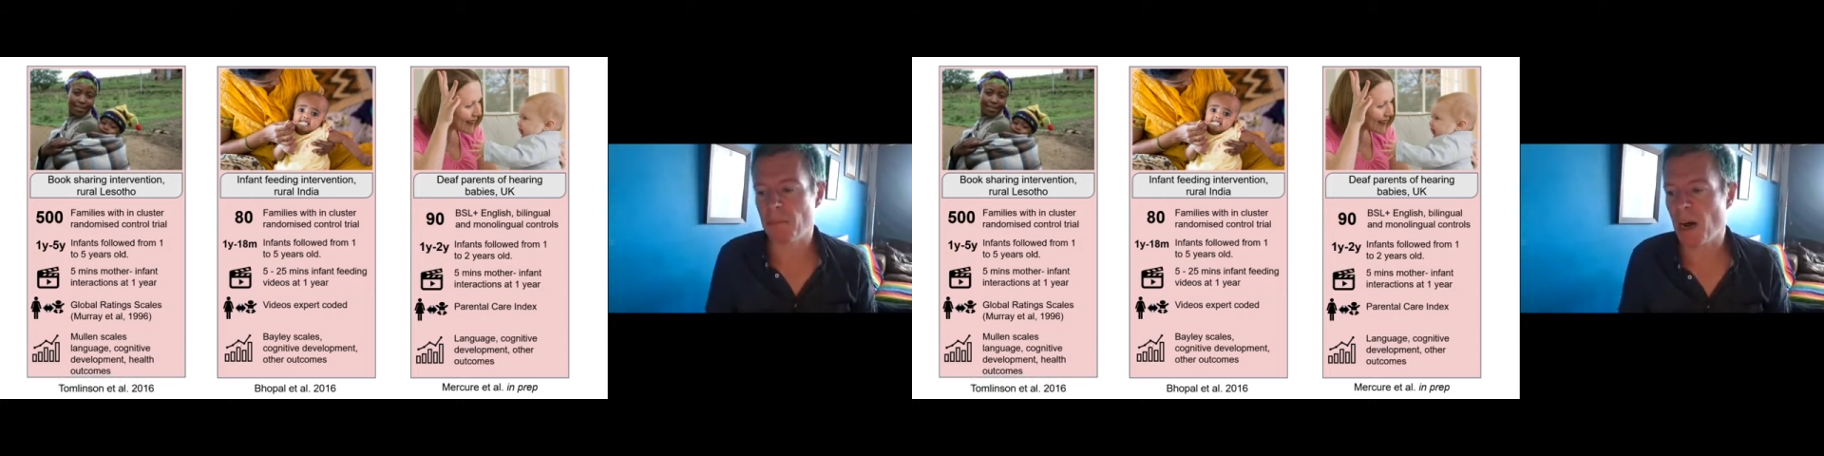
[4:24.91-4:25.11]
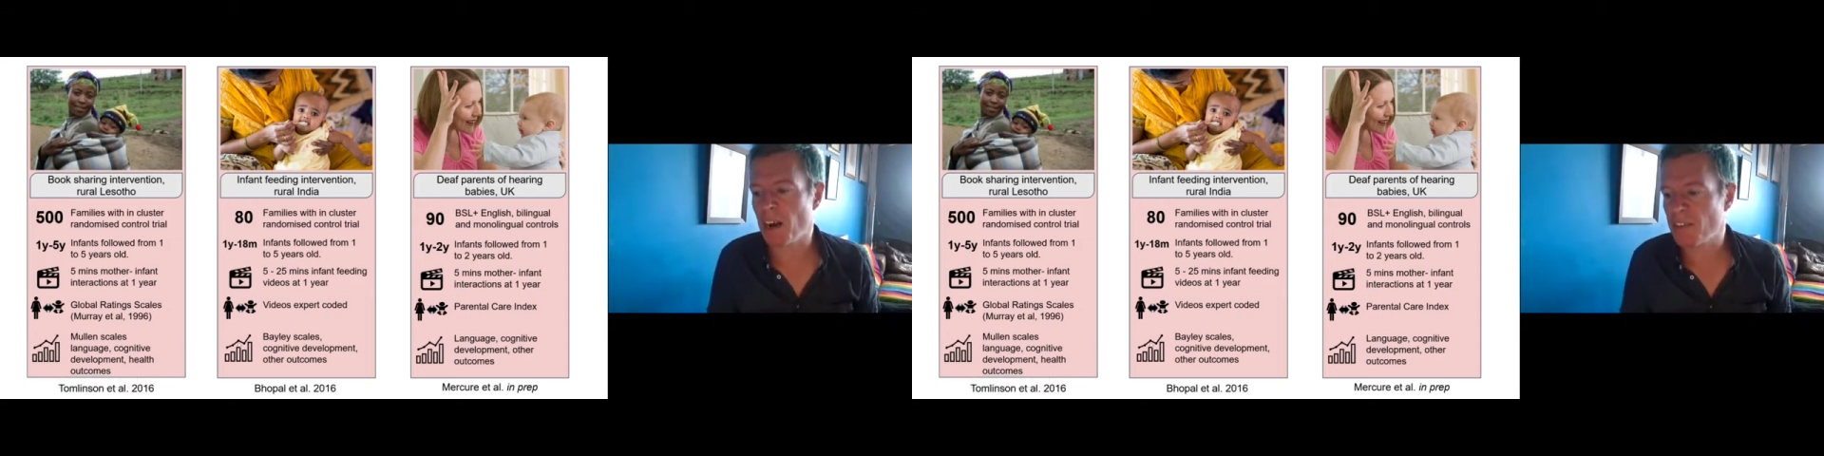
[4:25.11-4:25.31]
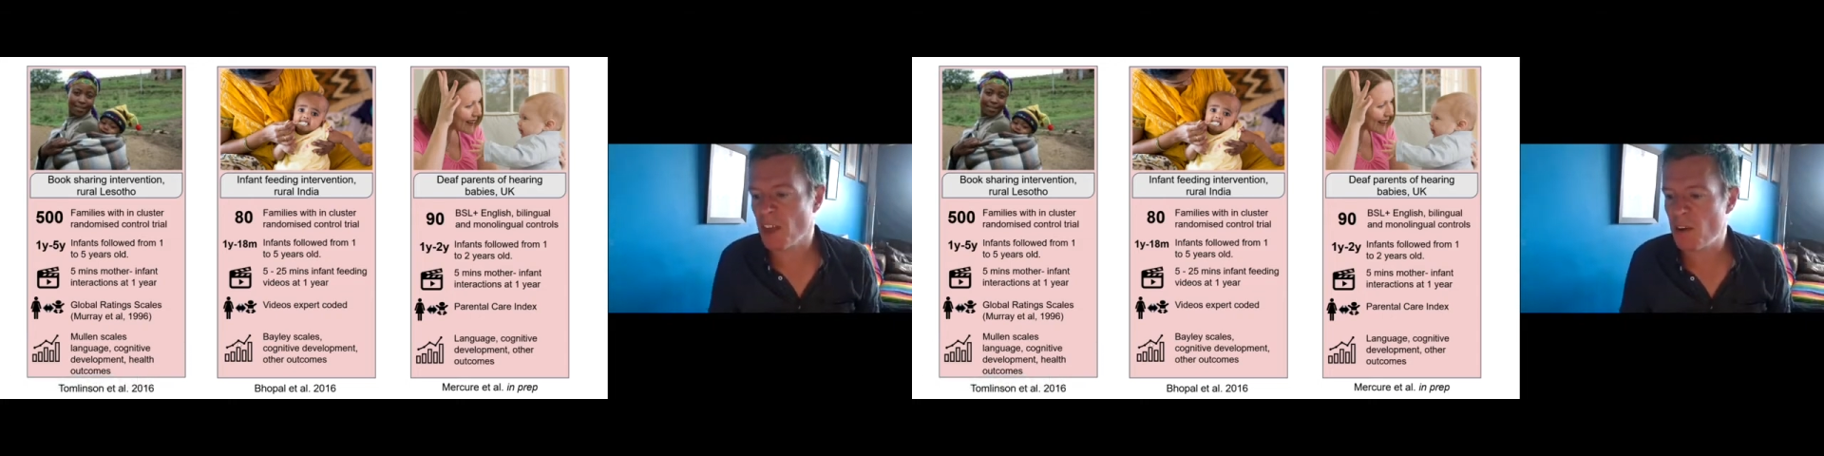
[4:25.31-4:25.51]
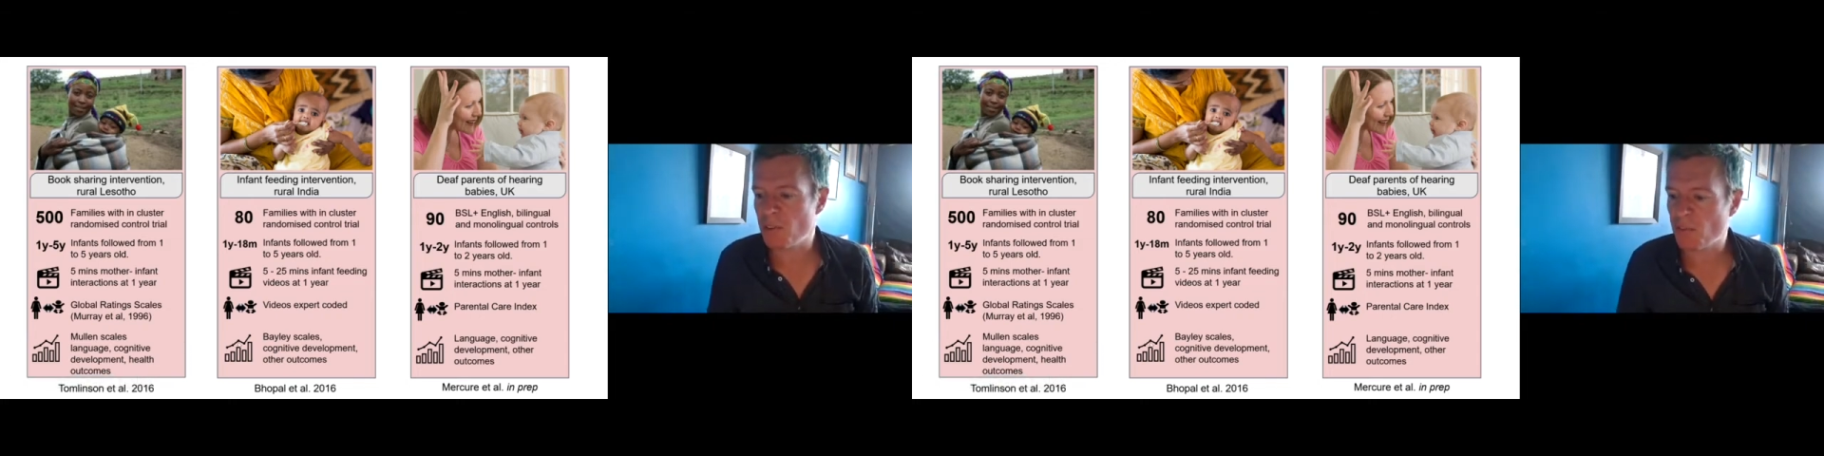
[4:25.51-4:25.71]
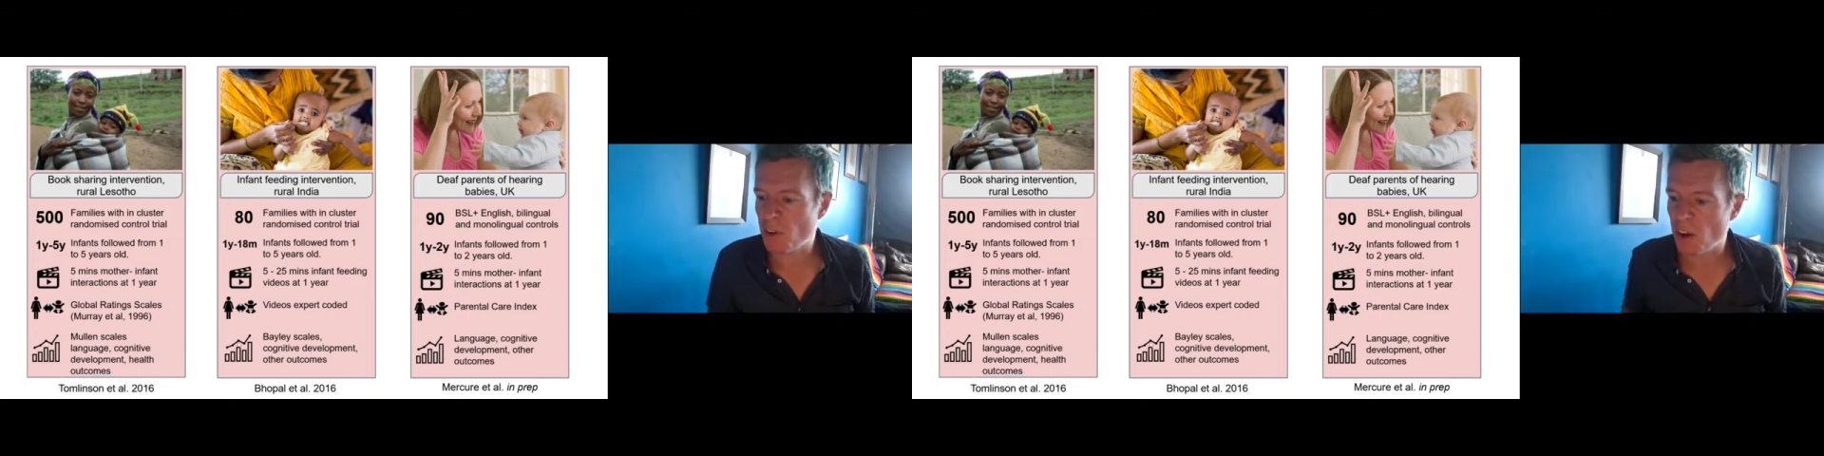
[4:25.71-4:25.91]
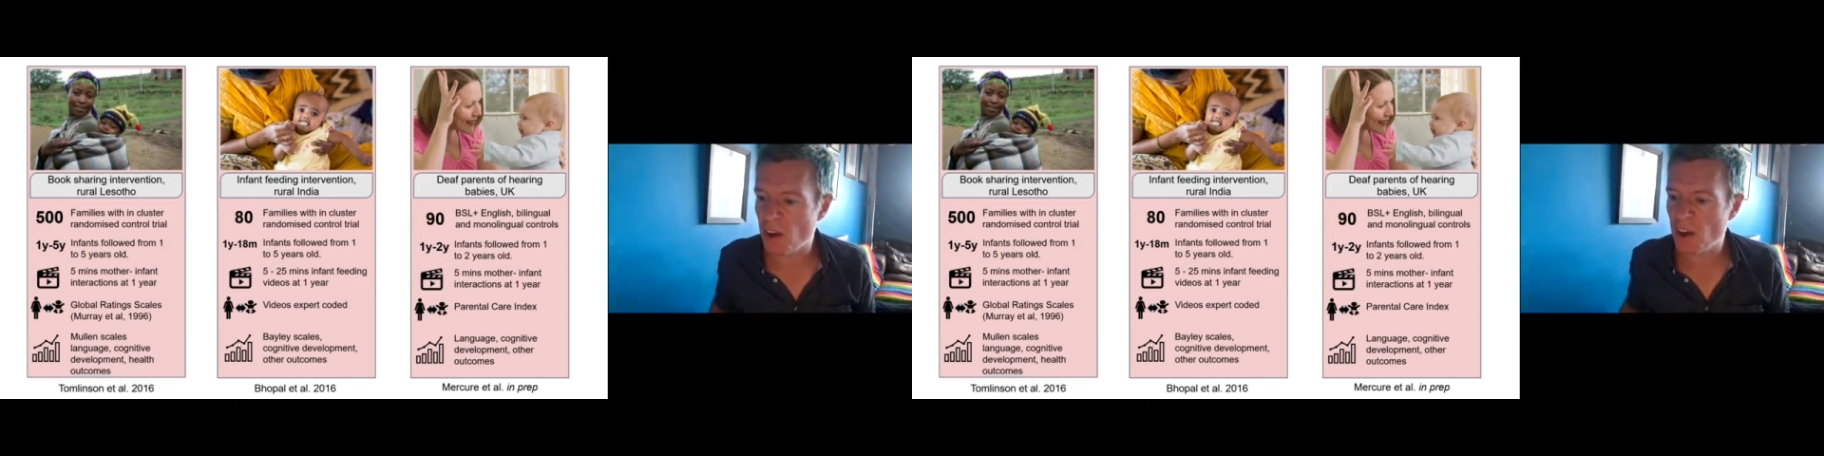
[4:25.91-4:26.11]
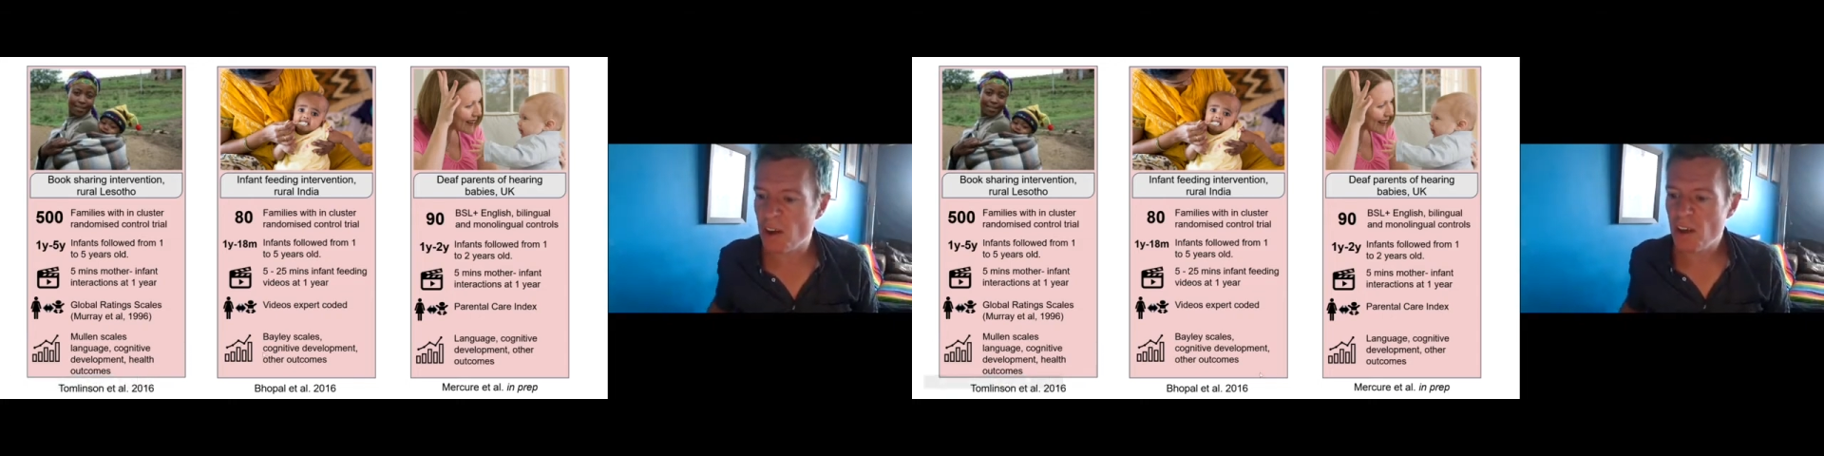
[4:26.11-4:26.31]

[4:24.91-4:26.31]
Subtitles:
milestones for